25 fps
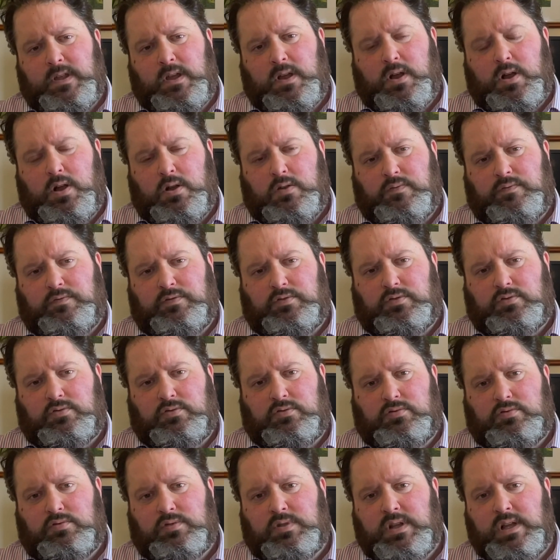
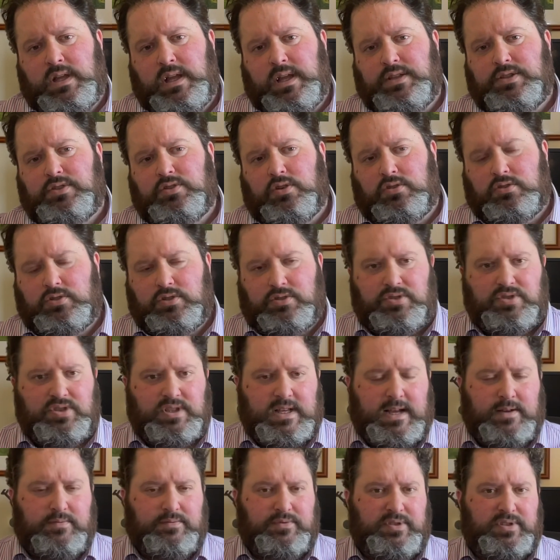Overall, it's got a good
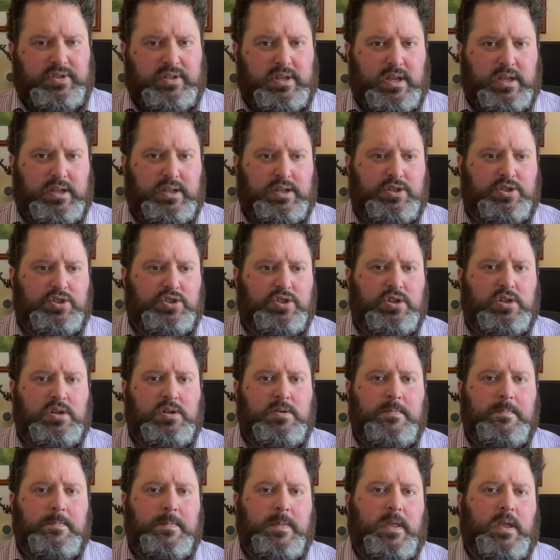sound stage.
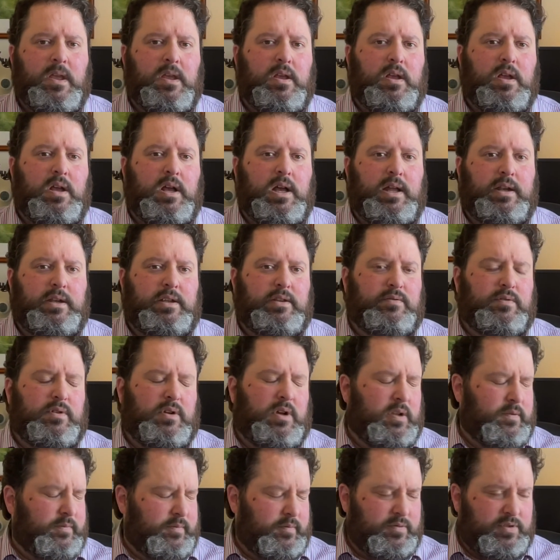And
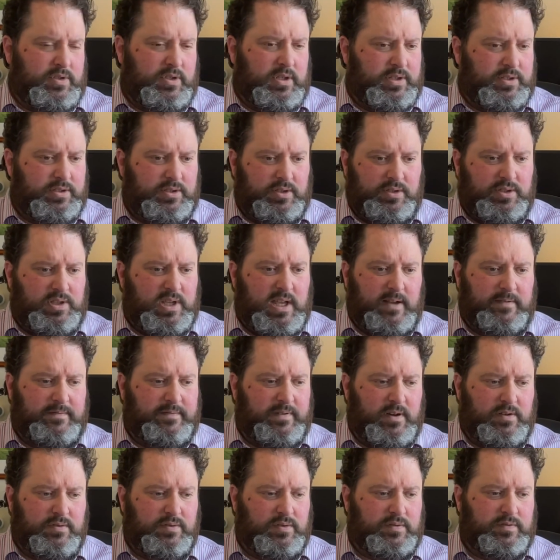I was listening to
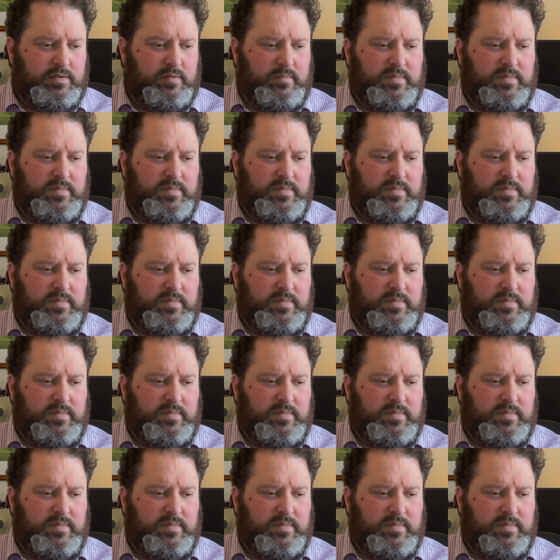headphones from